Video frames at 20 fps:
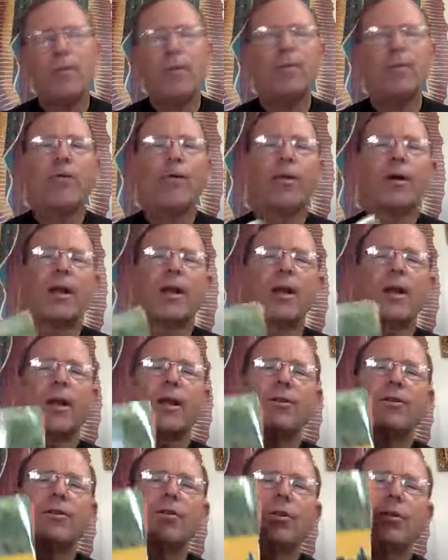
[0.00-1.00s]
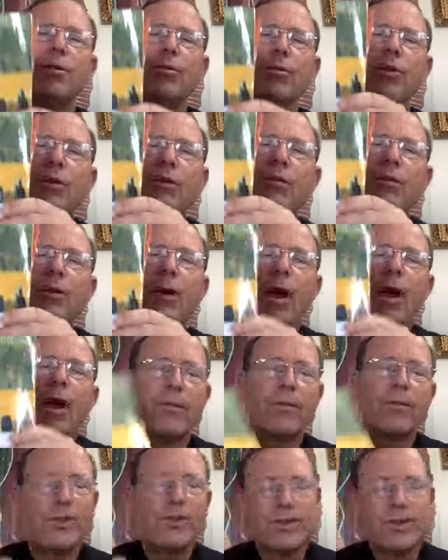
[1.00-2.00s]
before getting into the Word of
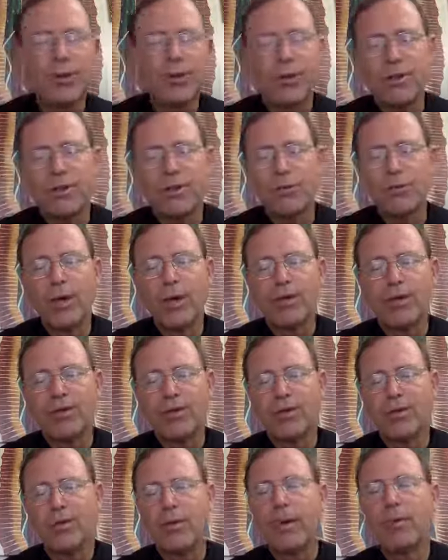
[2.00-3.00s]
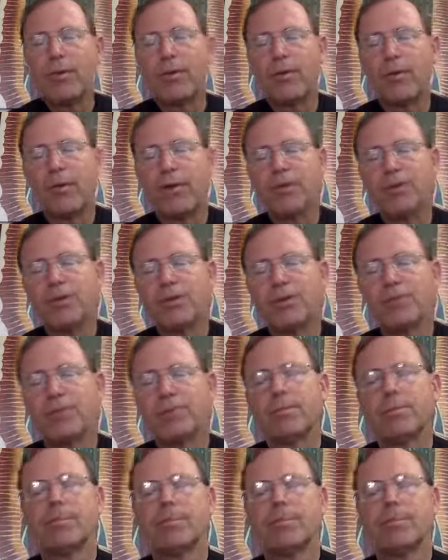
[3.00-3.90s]
God, which is always rich, very rich,